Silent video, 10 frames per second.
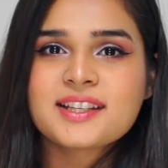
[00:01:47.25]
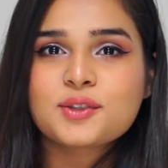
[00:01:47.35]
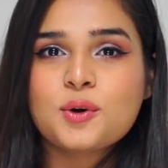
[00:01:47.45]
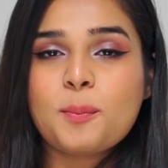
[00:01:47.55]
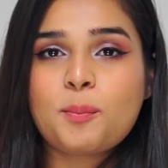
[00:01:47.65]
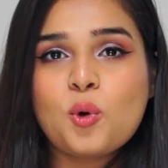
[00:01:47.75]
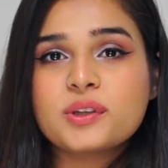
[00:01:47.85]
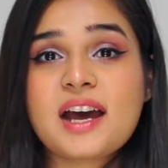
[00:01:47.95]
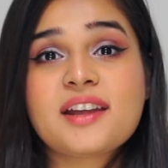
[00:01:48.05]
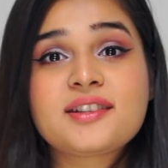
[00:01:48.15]
So
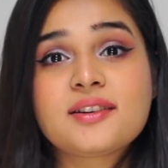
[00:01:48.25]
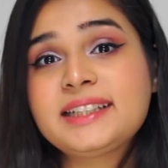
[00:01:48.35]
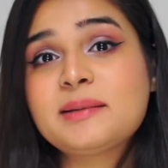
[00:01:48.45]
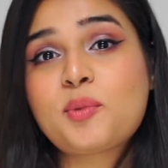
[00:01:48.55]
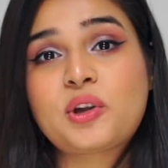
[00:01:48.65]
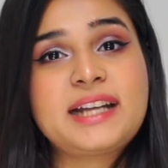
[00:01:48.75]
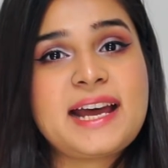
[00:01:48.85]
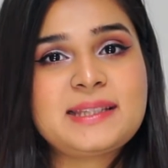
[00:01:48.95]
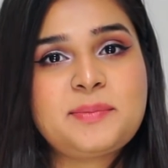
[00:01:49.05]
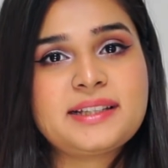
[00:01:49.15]
both are really important
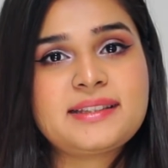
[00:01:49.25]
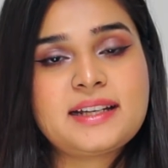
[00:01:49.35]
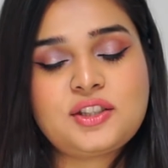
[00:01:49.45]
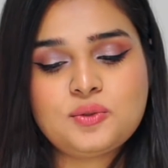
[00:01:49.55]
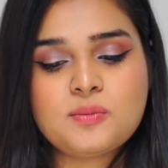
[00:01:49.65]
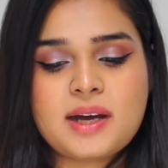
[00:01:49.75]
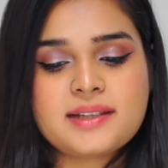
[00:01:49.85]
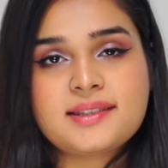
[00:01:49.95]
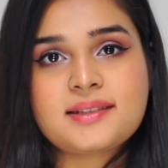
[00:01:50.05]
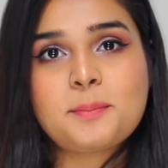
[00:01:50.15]
aspects that you must